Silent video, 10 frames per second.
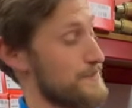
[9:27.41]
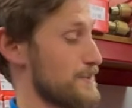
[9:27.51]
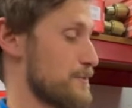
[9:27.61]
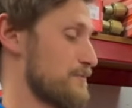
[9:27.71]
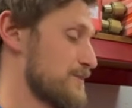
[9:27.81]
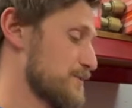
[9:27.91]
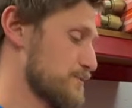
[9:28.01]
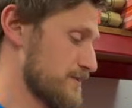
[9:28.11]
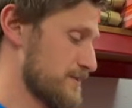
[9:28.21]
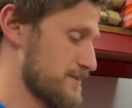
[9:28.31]
So
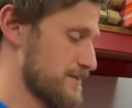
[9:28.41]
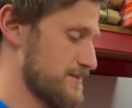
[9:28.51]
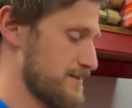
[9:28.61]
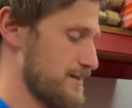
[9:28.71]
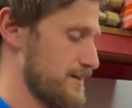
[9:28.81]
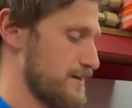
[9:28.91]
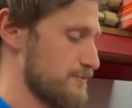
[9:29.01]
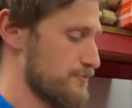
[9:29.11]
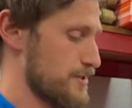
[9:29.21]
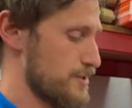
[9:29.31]
this is the
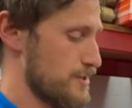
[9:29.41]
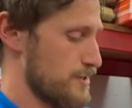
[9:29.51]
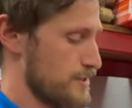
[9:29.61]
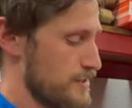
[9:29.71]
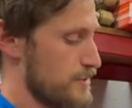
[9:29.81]
rear